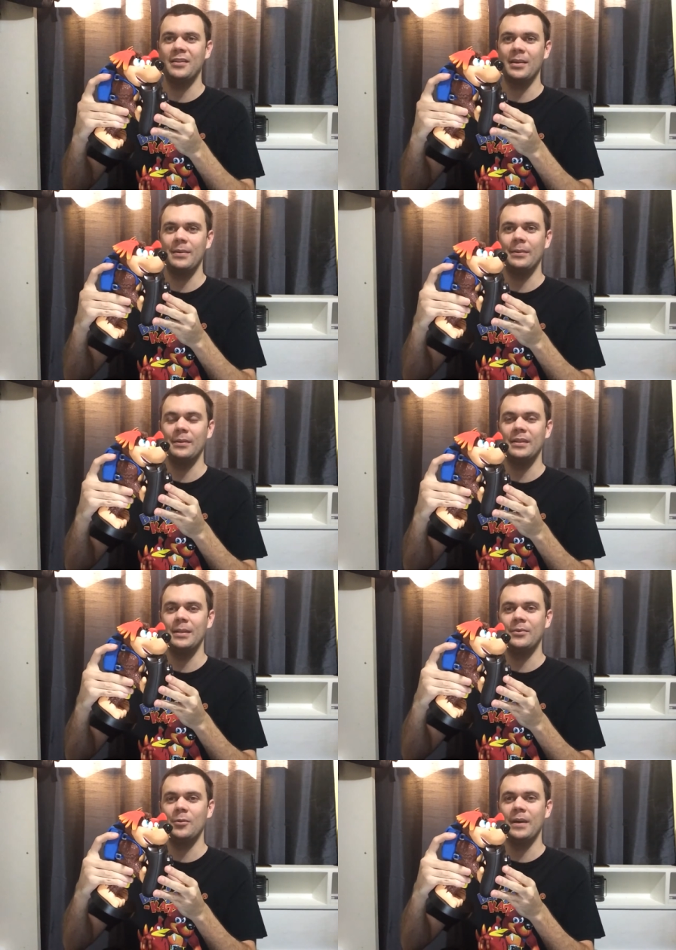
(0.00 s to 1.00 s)
it's going to be able to
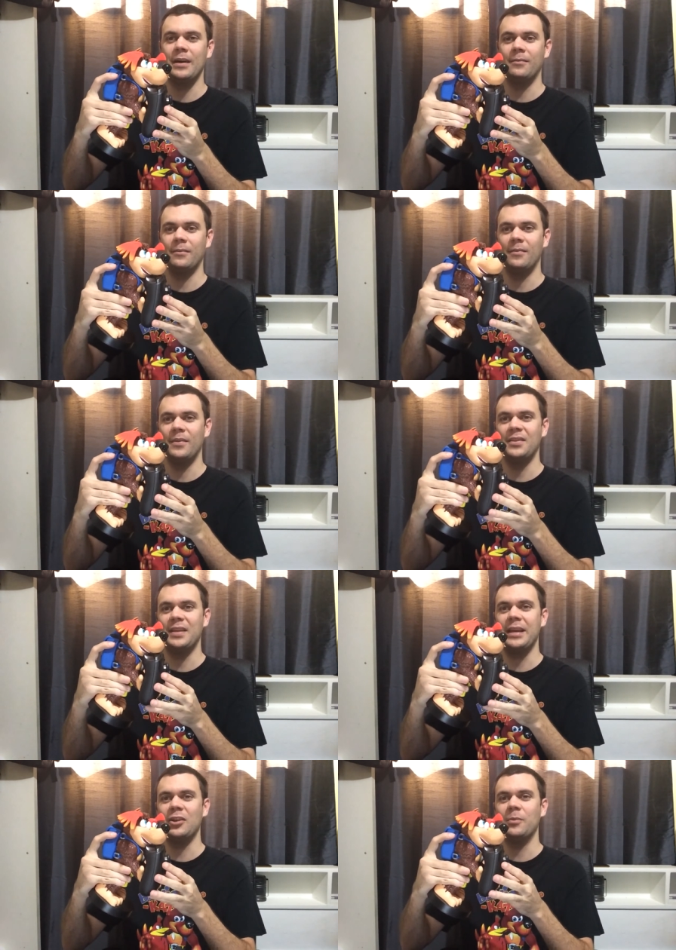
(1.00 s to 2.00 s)
dip to about this
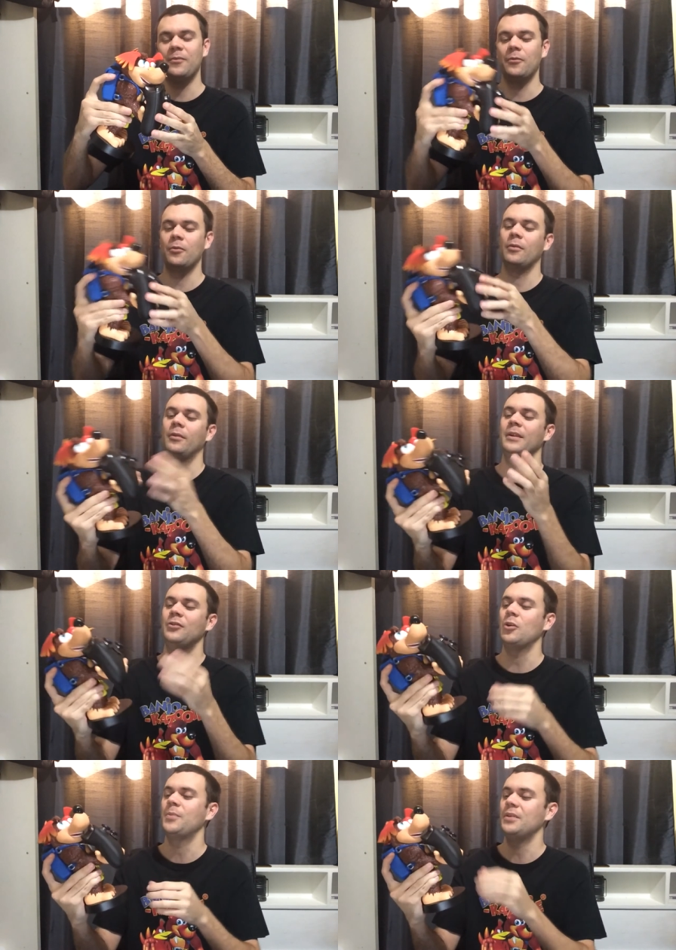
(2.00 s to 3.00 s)
angle before he
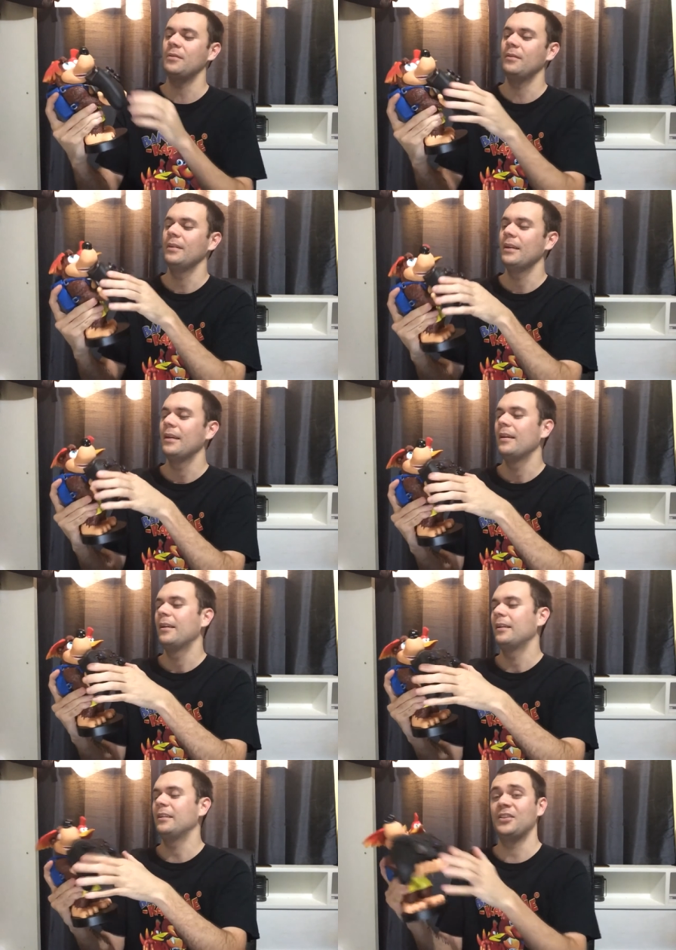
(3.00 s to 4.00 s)
drops it,
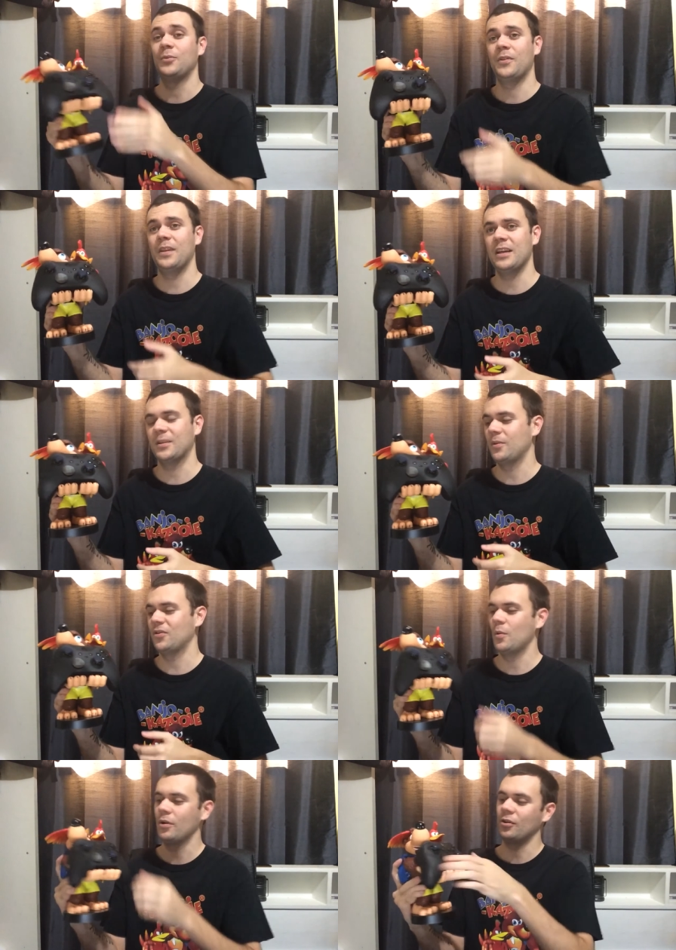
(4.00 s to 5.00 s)
at least with the
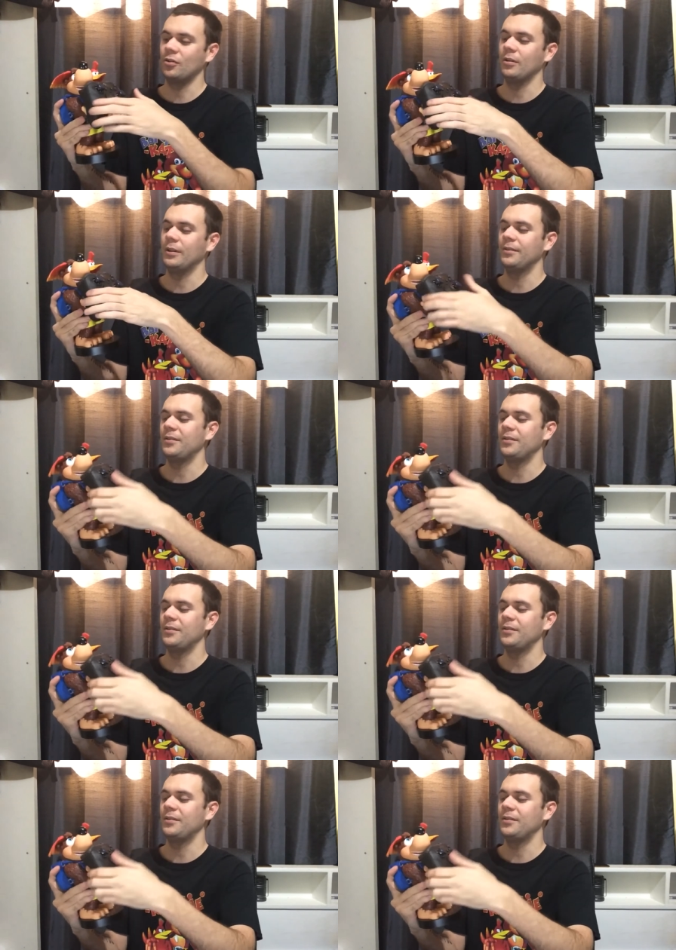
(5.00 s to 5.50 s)
Xbox One controller.